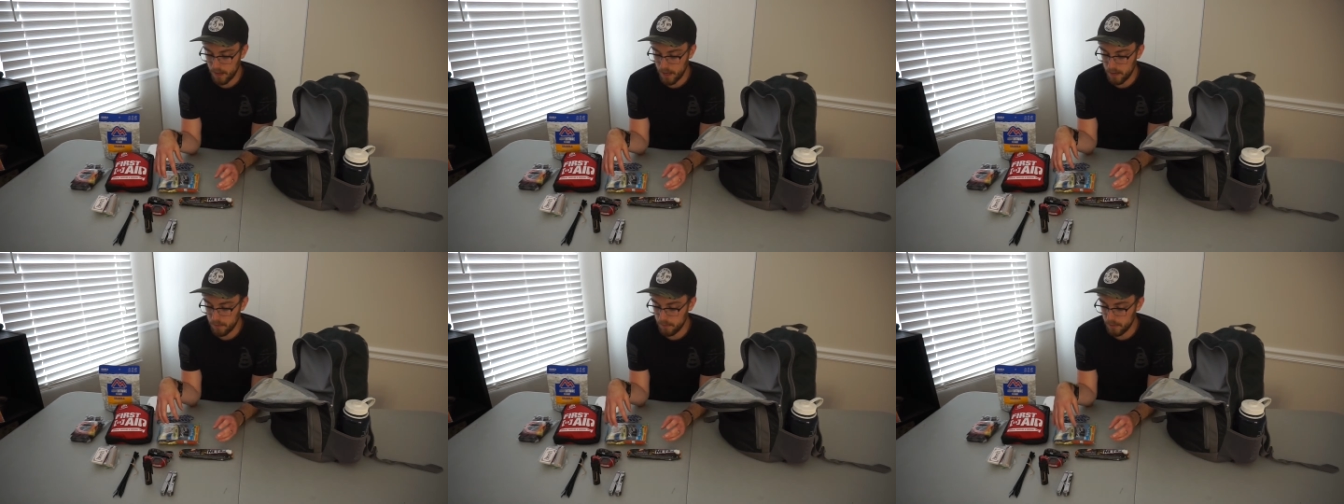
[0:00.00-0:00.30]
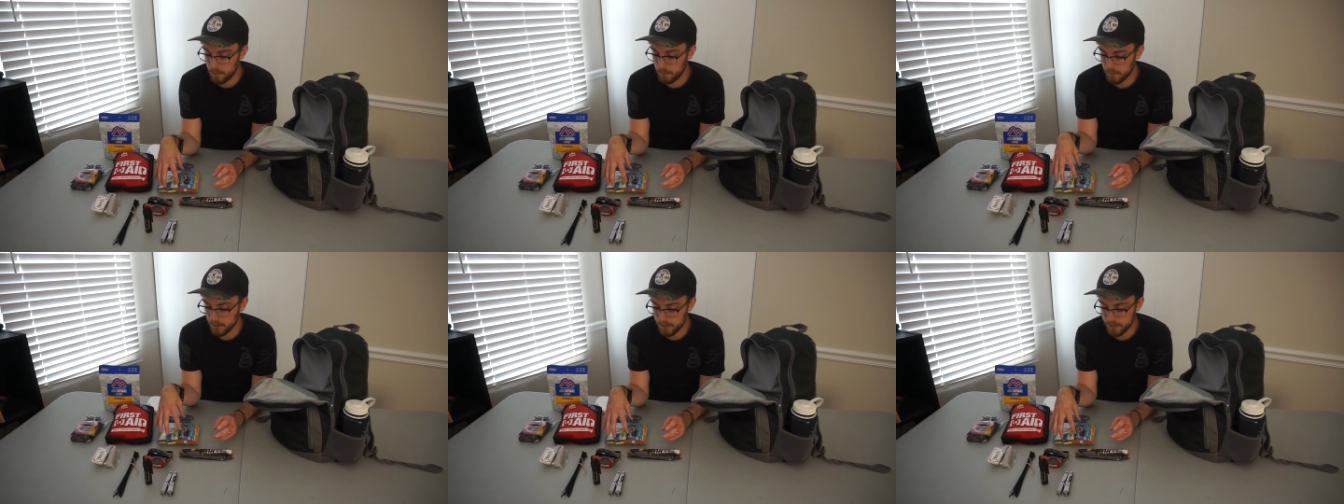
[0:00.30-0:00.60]
and
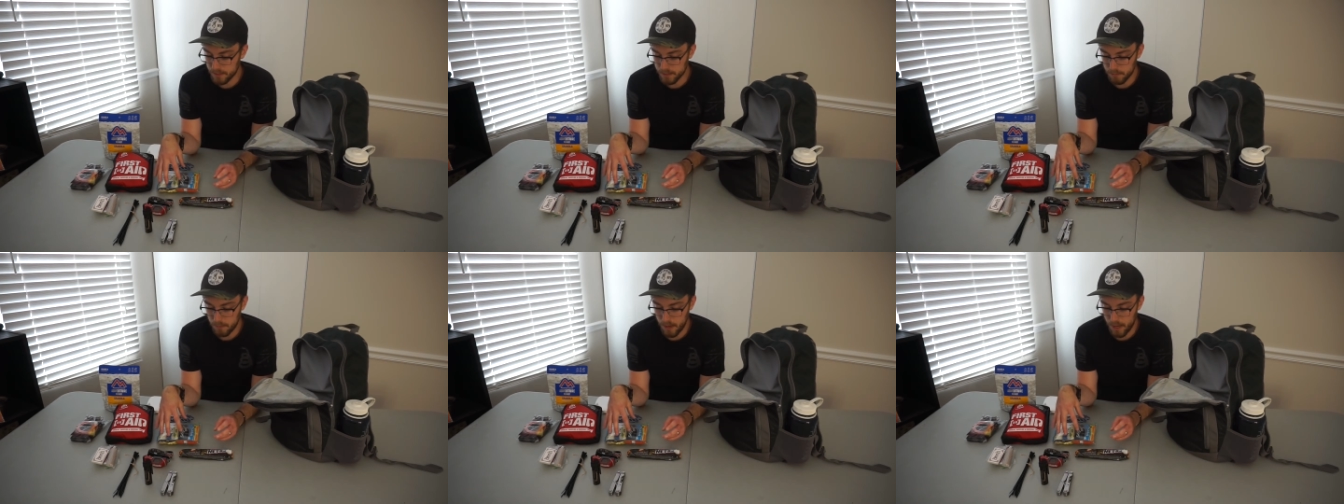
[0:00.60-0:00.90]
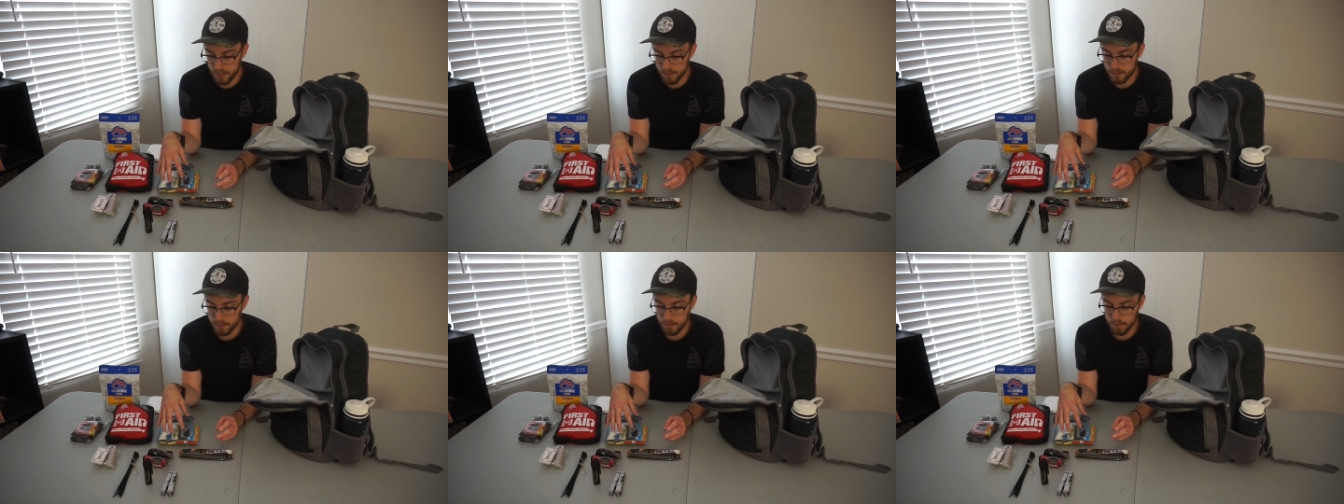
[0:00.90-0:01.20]
minimalist as
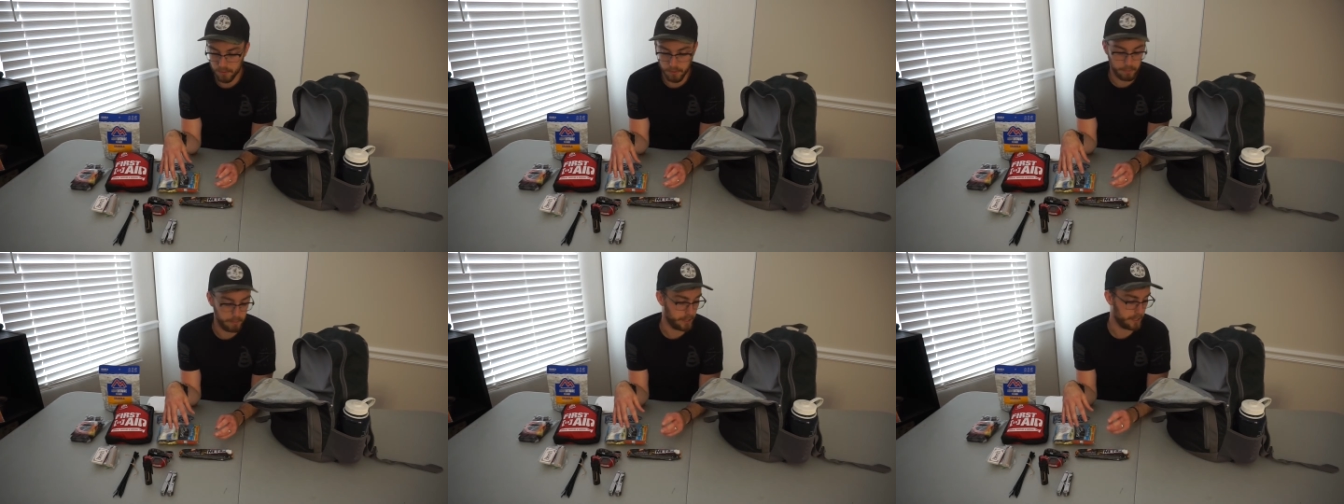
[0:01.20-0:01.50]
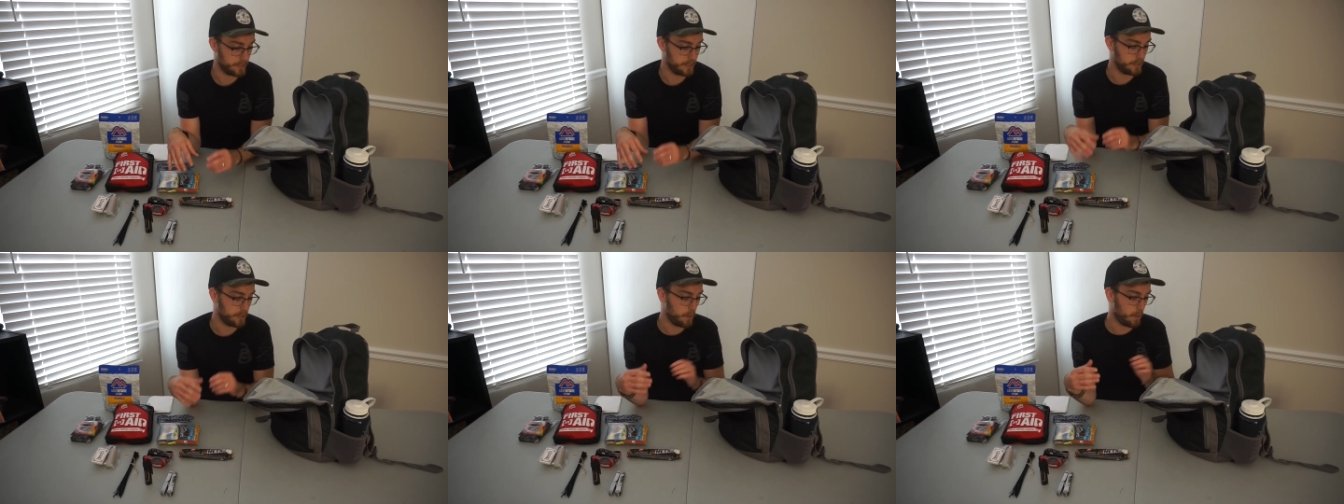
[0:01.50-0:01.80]
possible
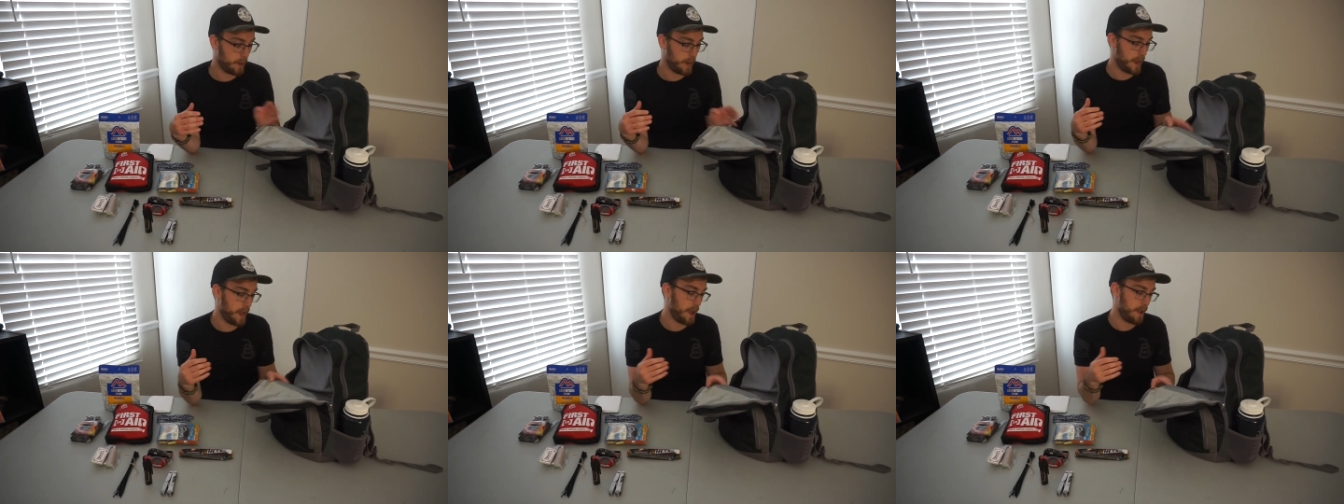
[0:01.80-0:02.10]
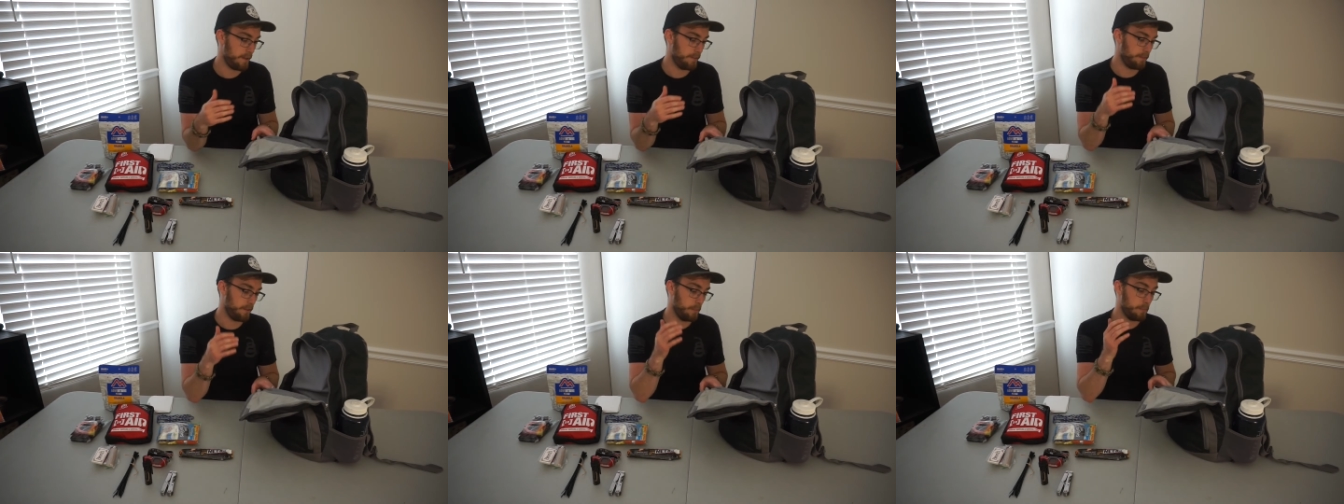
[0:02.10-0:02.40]
because I don't want to
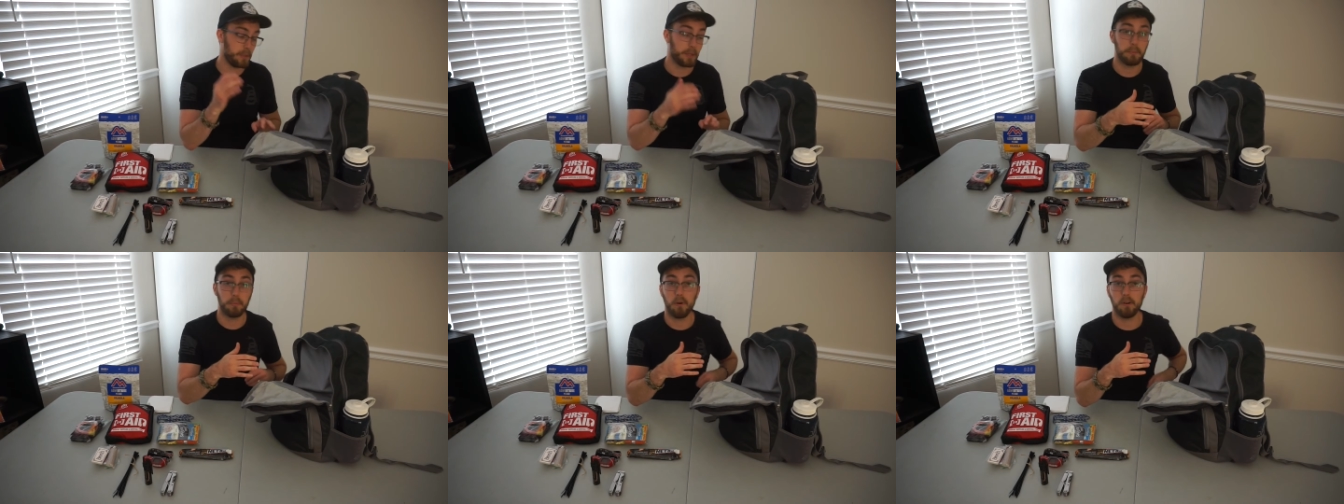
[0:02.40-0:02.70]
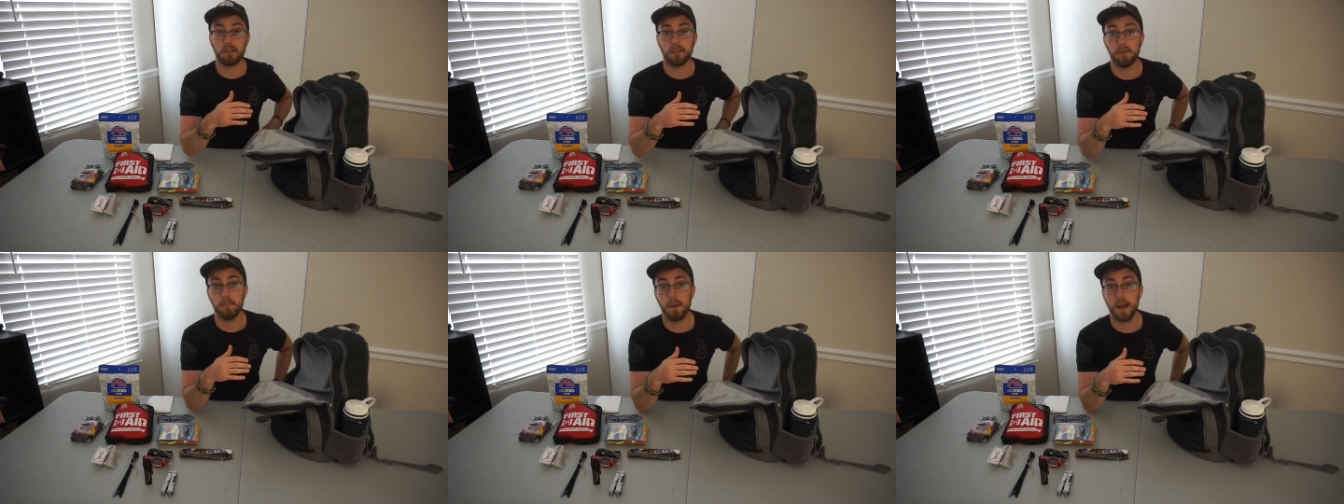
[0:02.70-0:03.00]
have a big
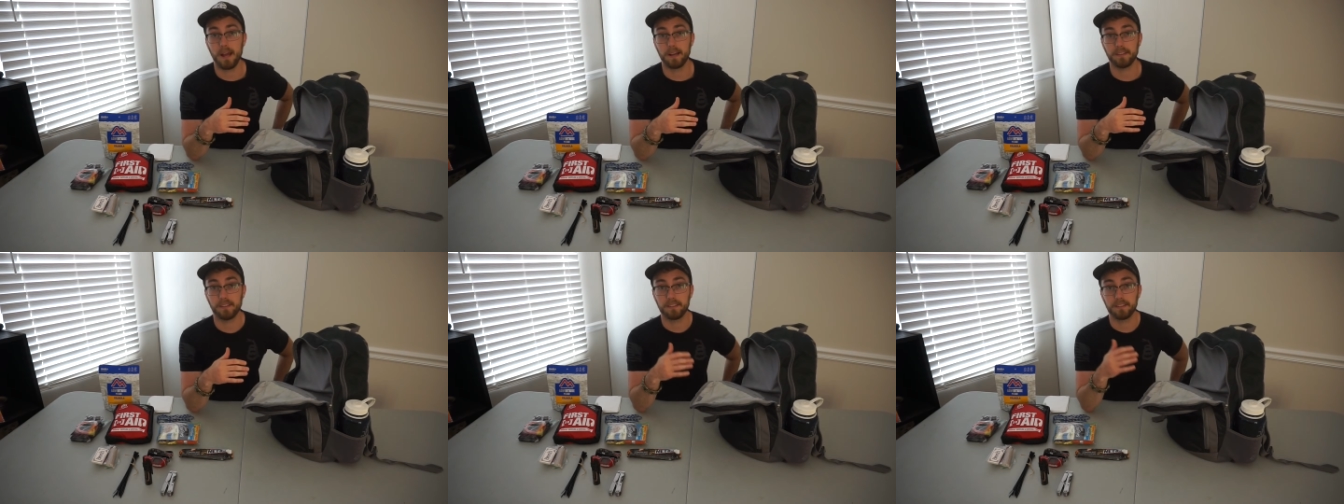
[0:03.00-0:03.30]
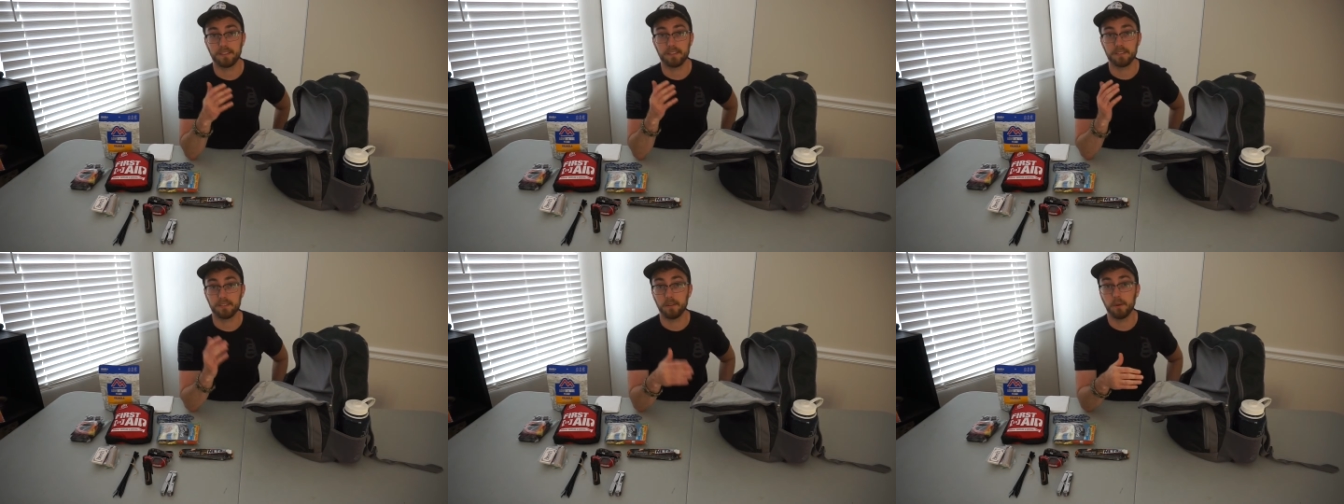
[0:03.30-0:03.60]
bulky pack that's
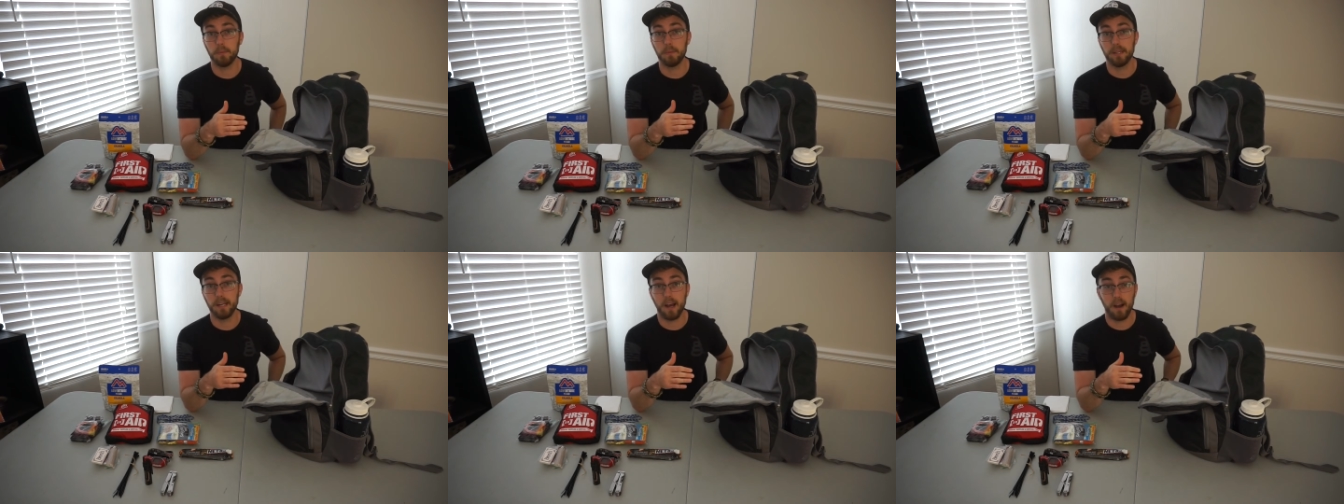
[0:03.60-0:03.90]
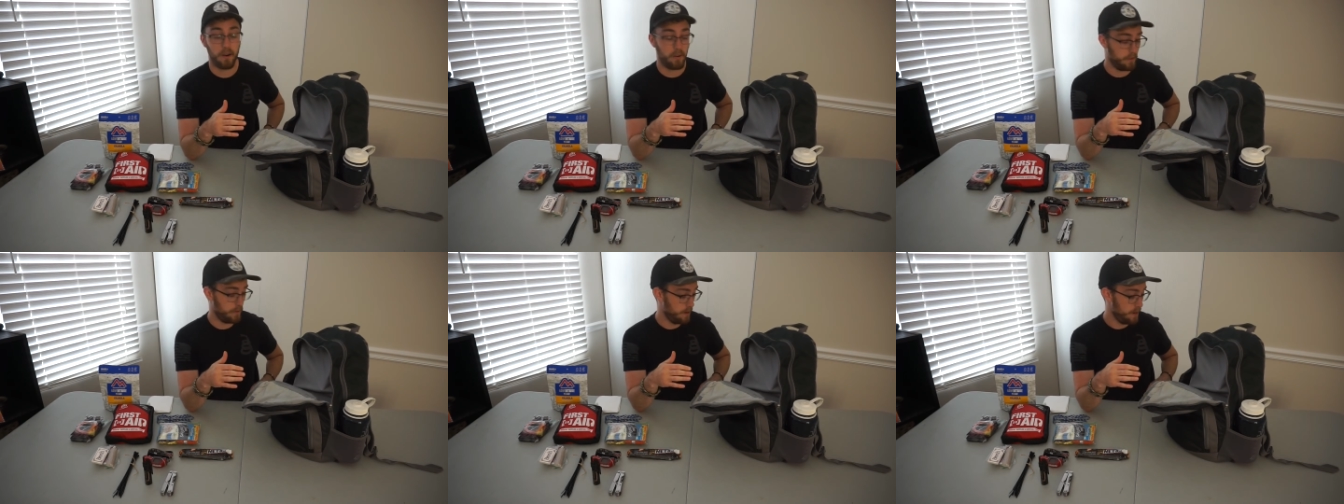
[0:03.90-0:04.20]
going to slow me
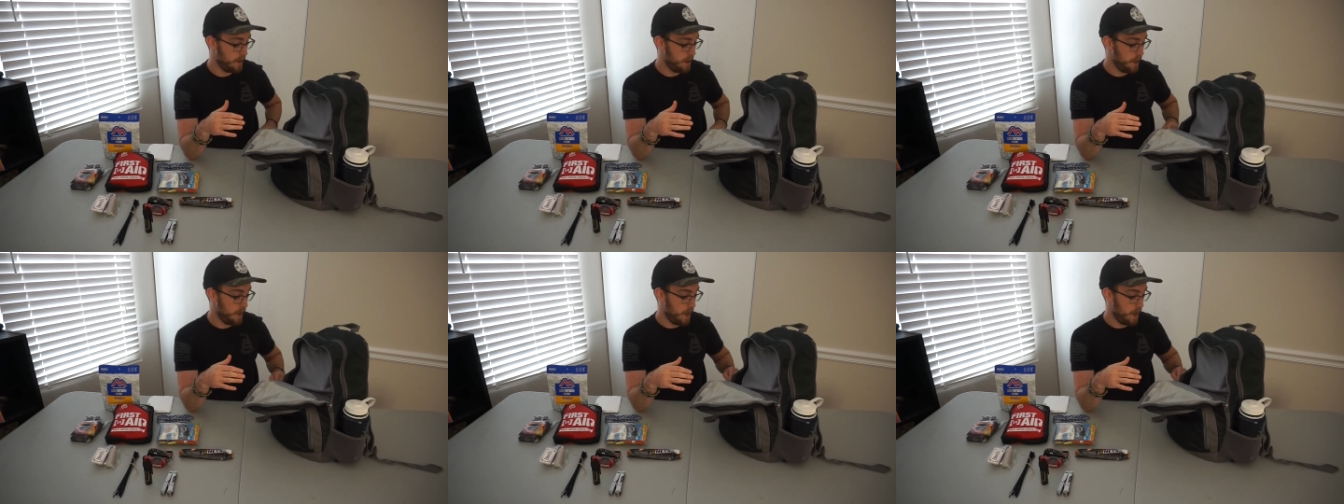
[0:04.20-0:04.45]
down.